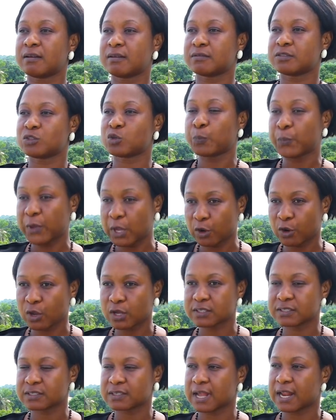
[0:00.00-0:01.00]

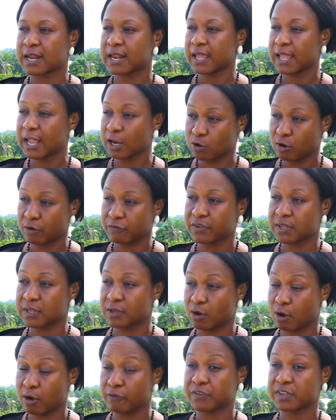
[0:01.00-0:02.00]
superiors at the head
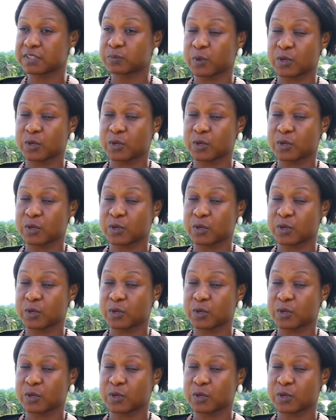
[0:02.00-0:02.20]
office,